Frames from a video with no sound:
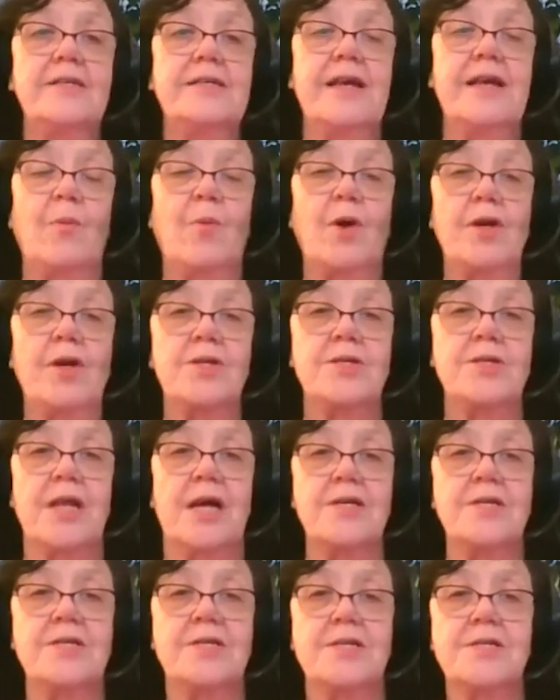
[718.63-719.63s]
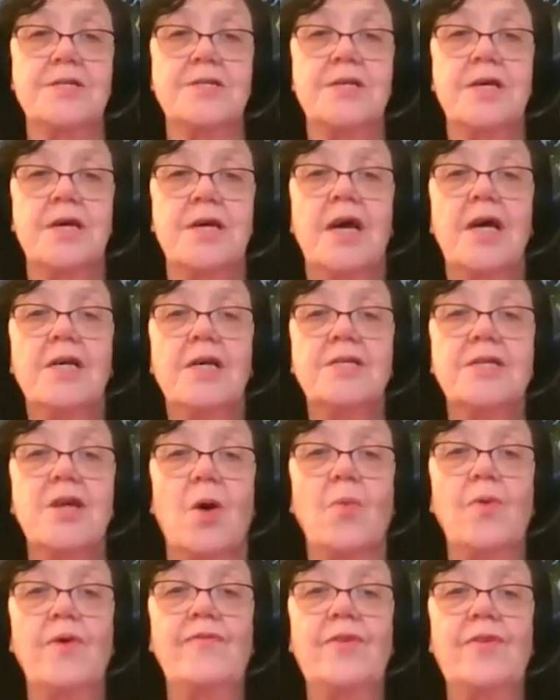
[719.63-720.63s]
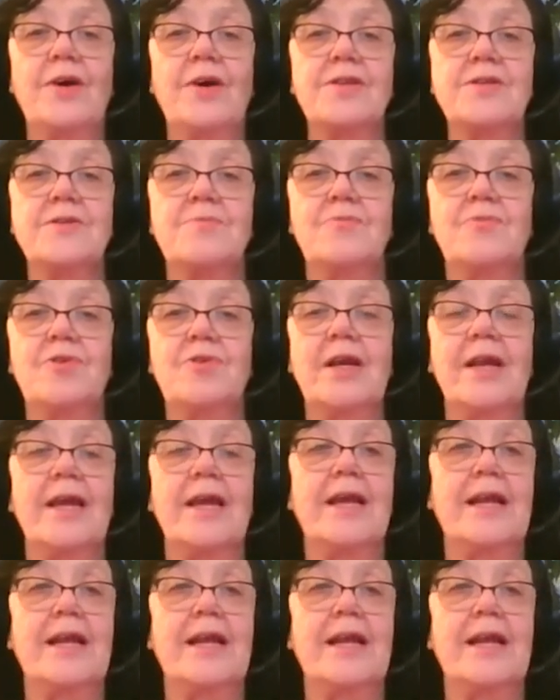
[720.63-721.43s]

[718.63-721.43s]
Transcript: network slices. So we've got some really